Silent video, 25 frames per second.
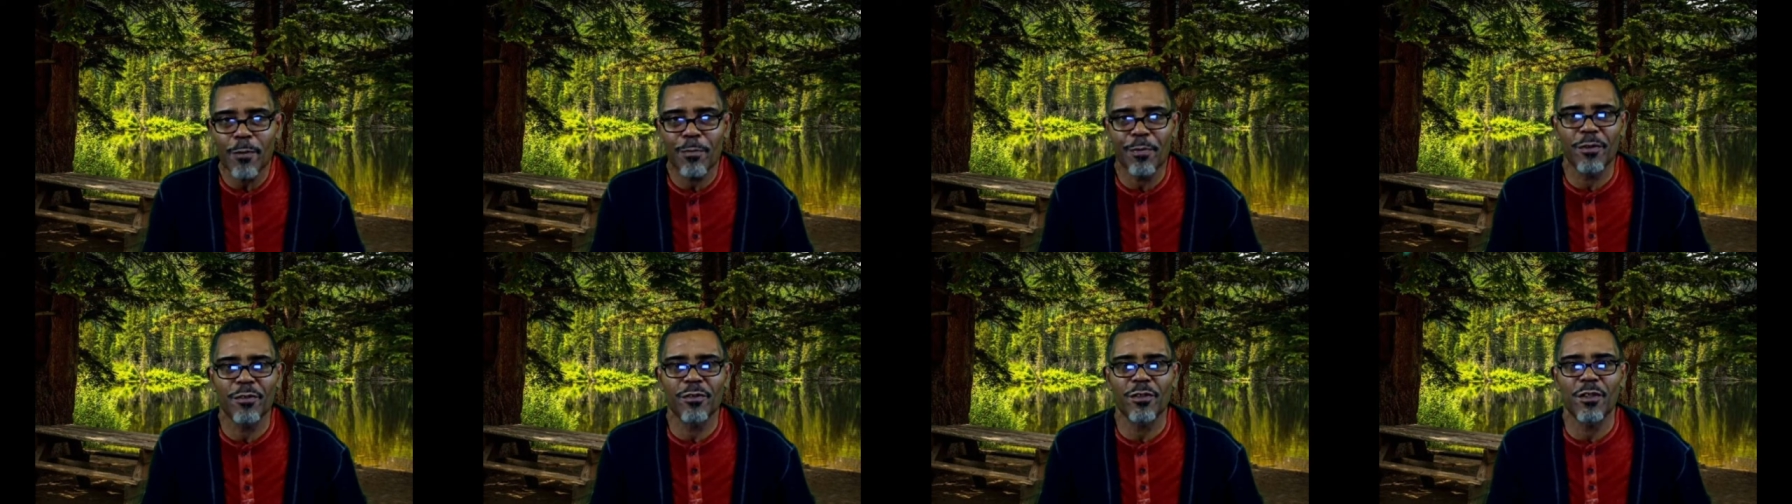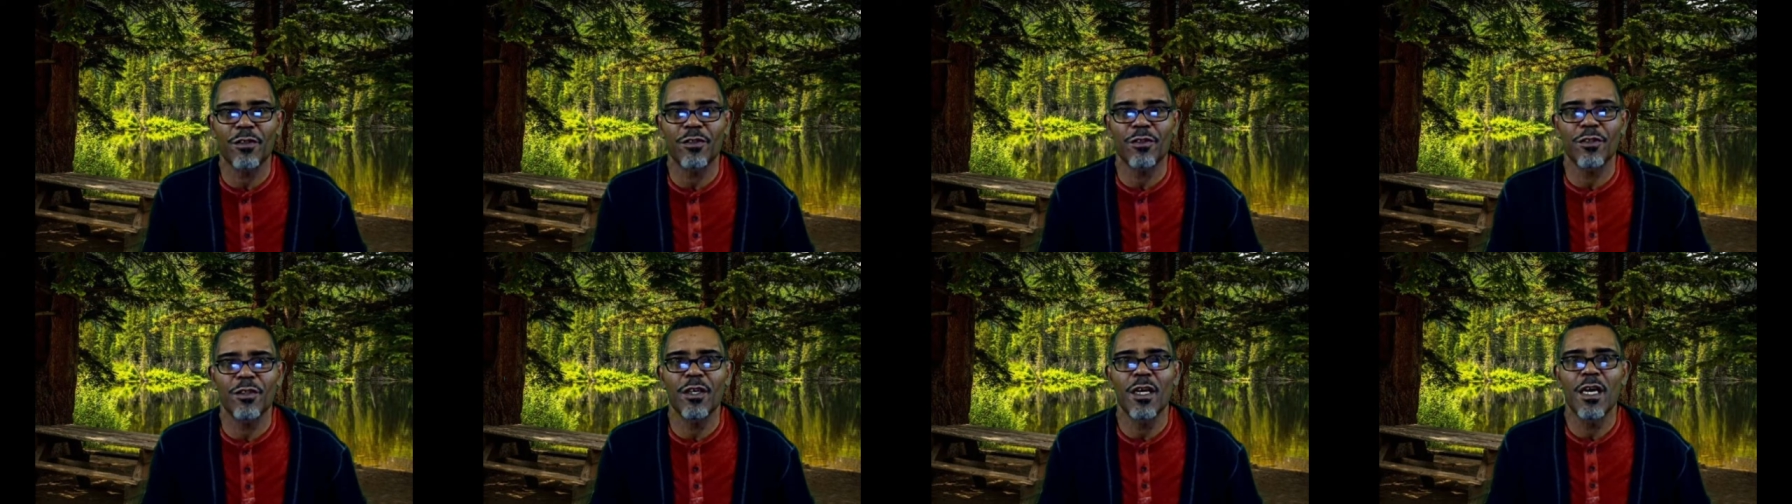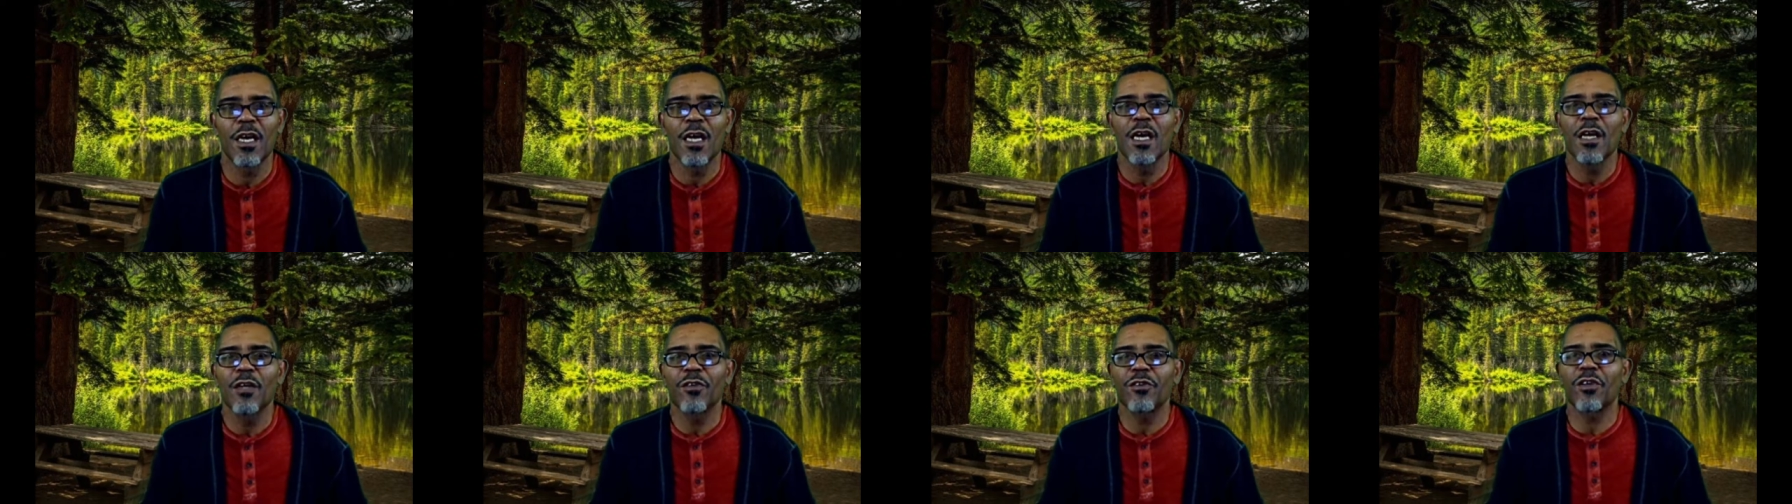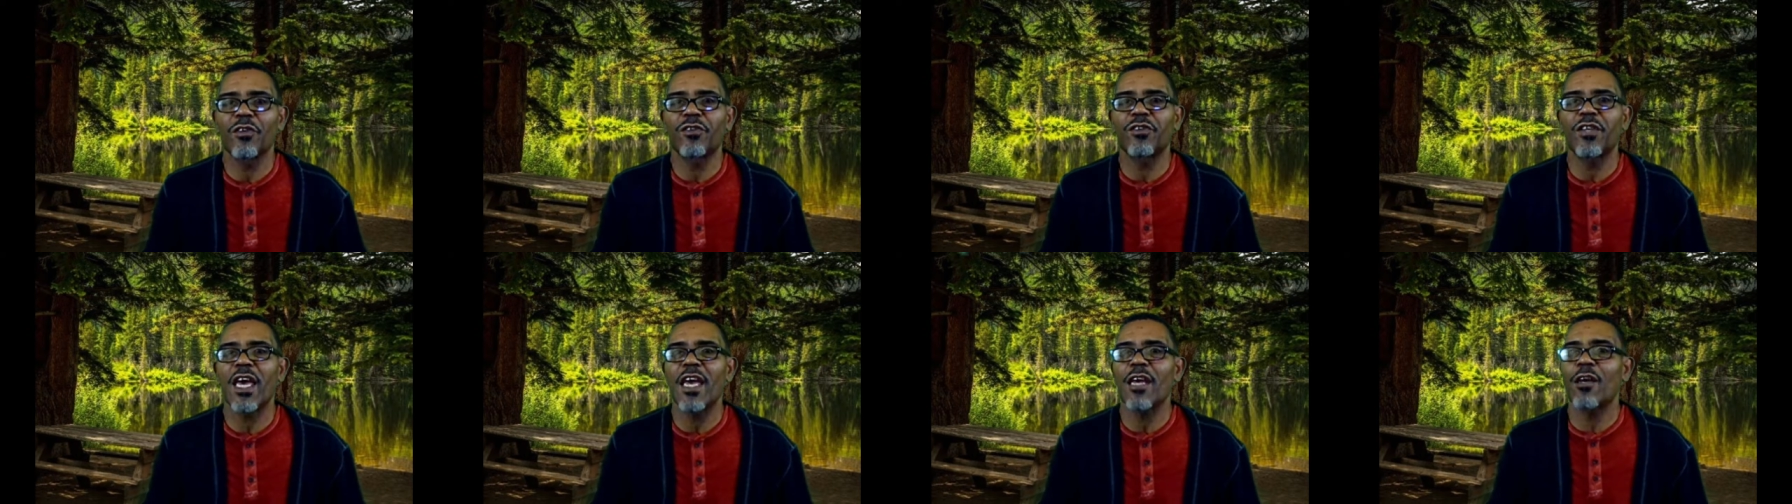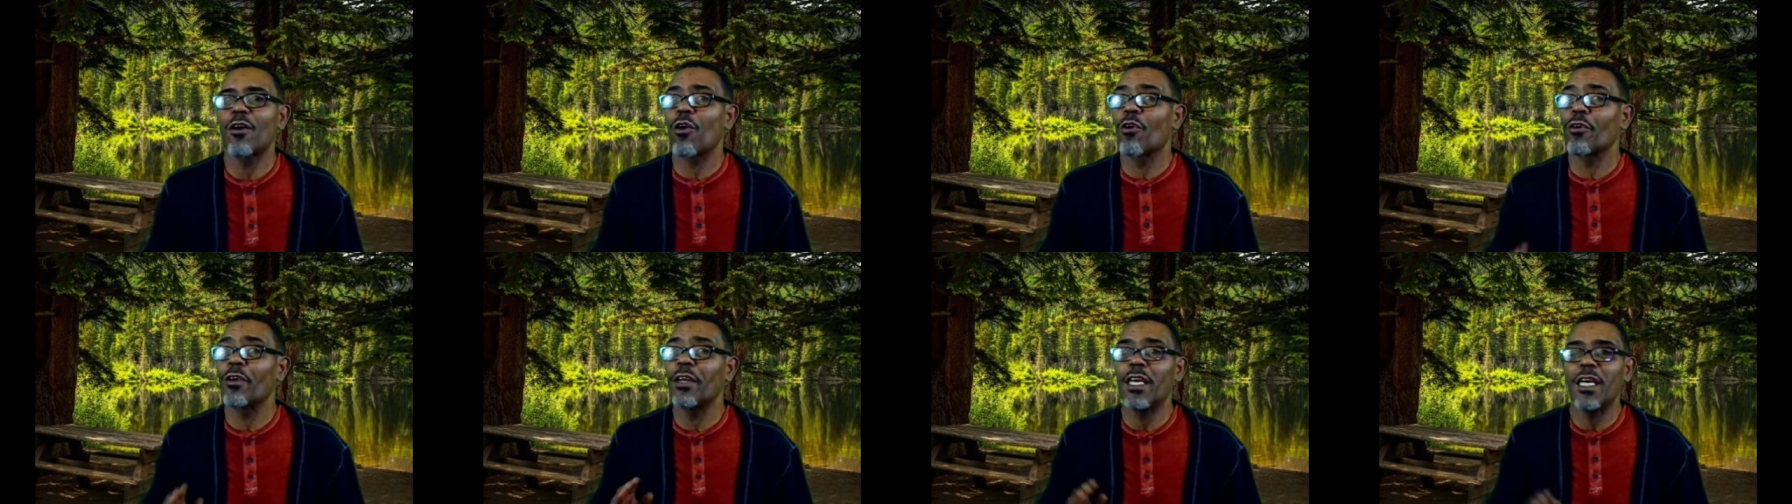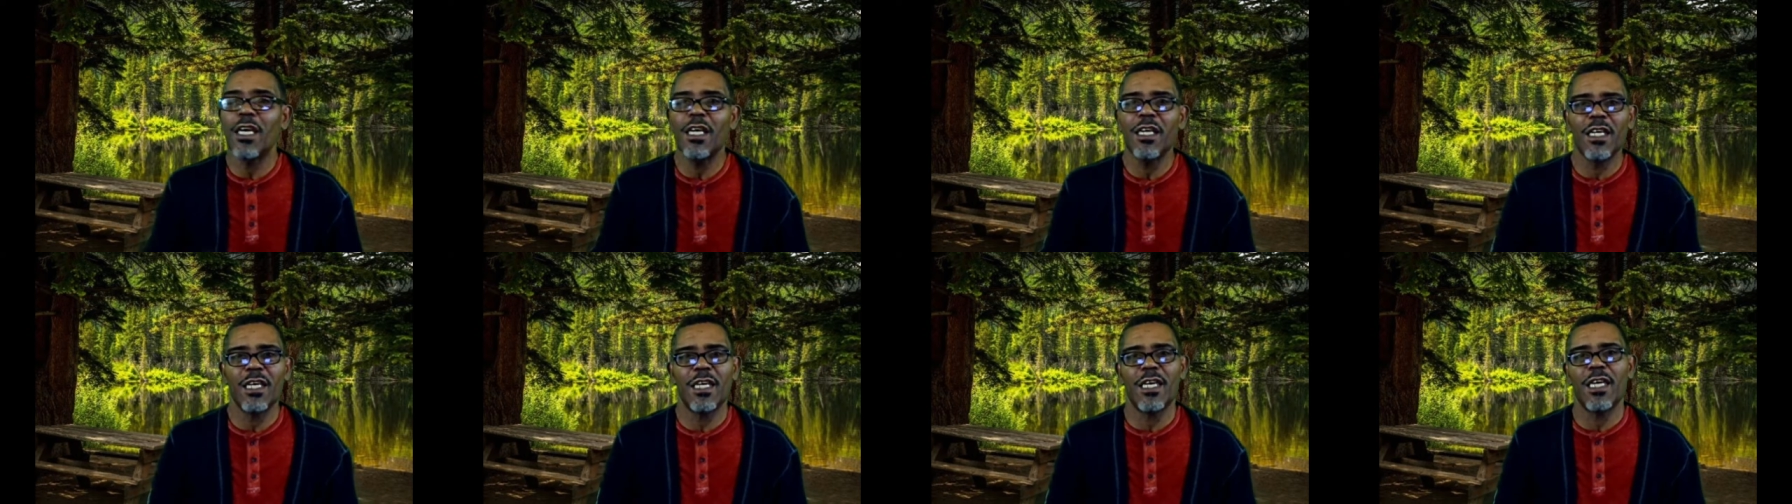position to take on
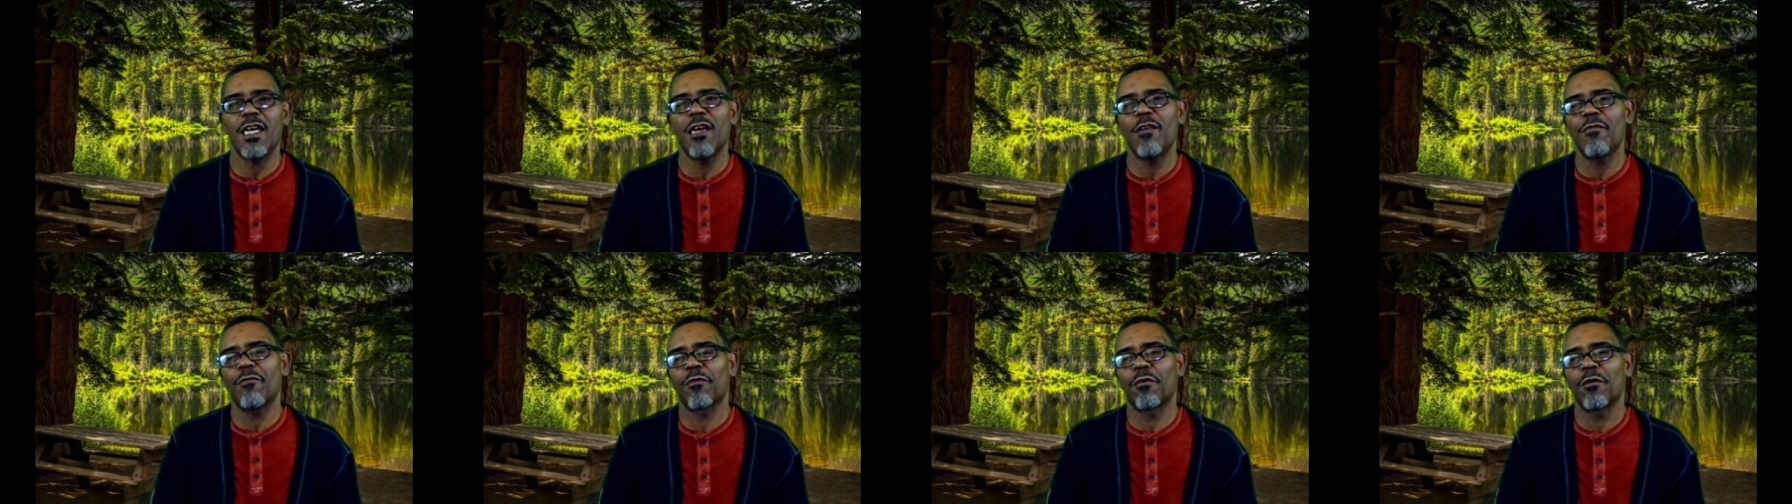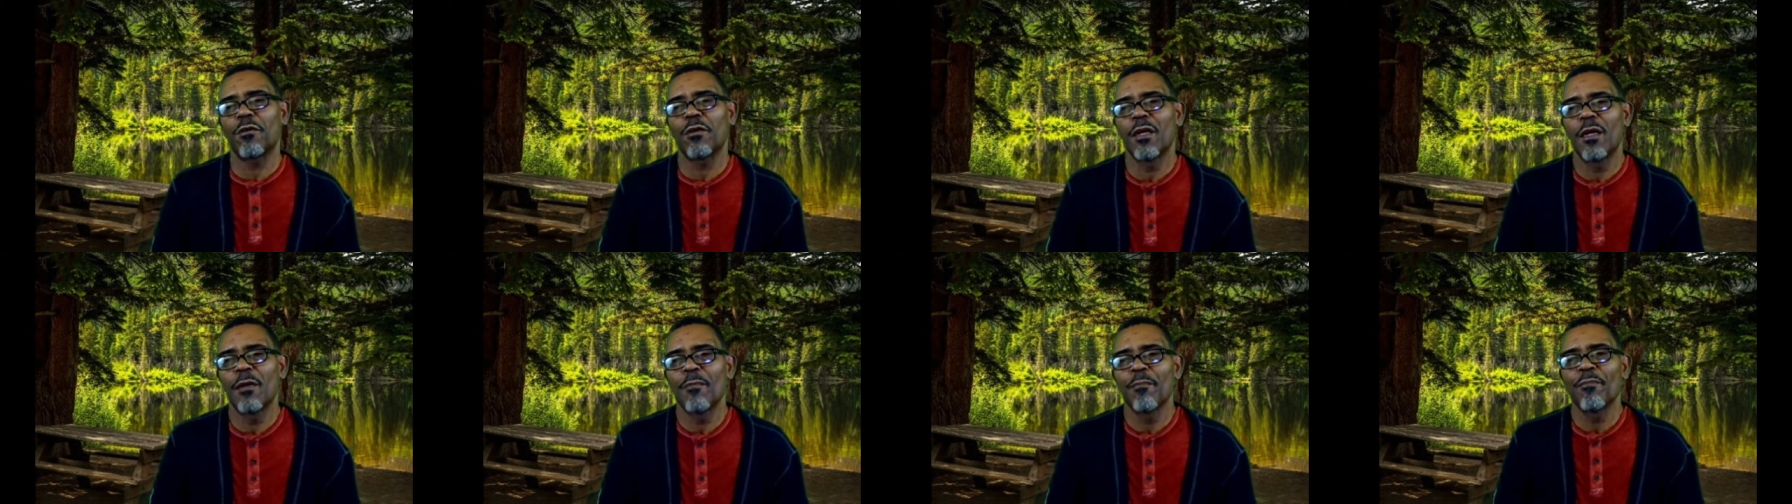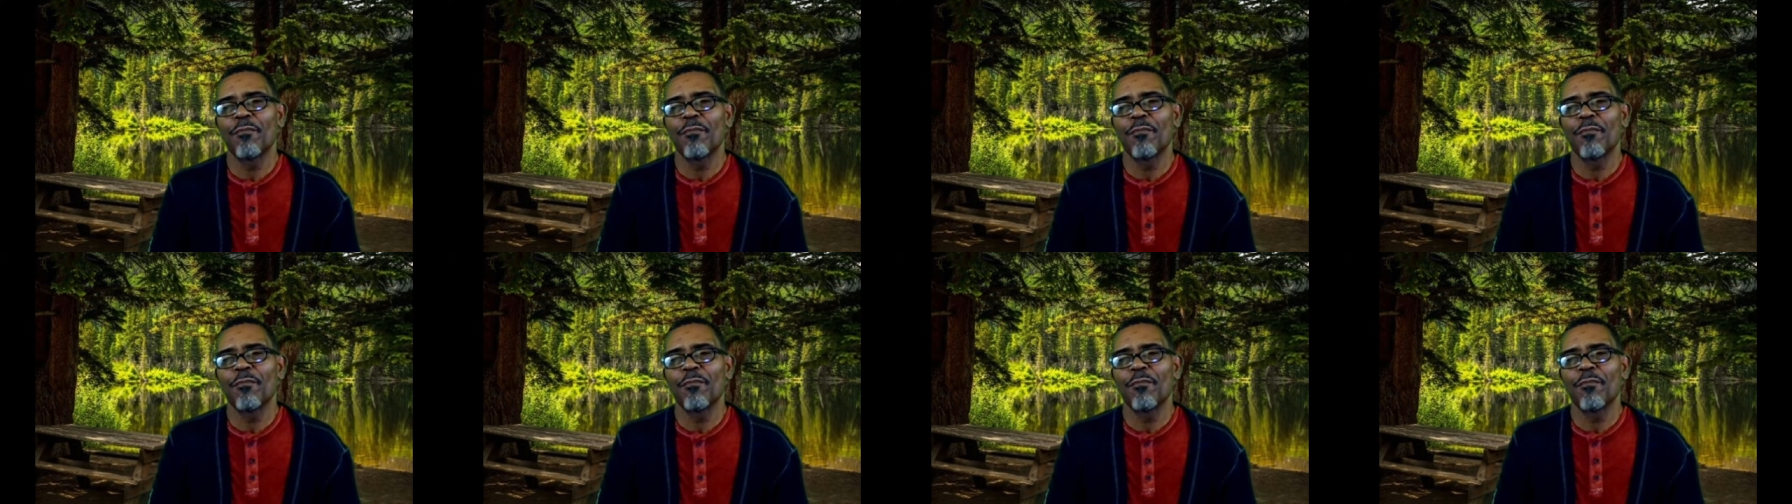any evil